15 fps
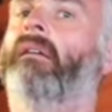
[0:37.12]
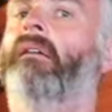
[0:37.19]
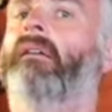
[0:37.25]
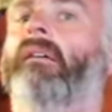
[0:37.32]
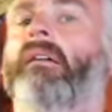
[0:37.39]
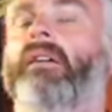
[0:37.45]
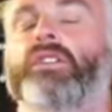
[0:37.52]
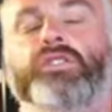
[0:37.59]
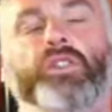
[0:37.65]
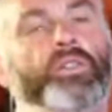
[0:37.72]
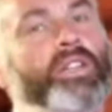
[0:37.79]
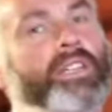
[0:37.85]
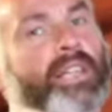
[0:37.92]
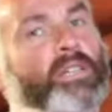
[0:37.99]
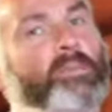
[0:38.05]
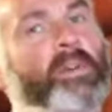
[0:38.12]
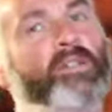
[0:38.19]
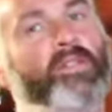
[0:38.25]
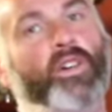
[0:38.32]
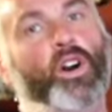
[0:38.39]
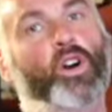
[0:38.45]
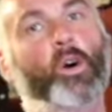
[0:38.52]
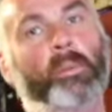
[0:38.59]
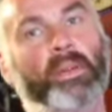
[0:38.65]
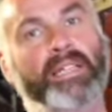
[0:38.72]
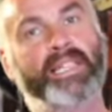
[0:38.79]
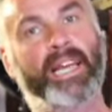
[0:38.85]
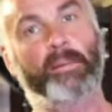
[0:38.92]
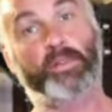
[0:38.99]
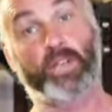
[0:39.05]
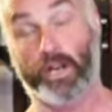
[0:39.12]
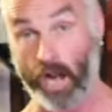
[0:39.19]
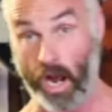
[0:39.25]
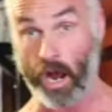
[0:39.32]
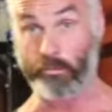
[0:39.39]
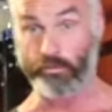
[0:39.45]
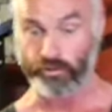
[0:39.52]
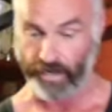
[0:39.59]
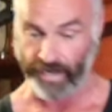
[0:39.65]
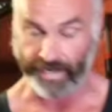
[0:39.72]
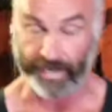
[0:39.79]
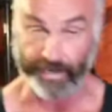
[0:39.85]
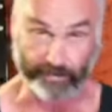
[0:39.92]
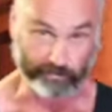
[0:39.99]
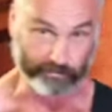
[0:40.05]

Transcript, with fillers: Okay. So she's asked me for a couple of tips on arm training.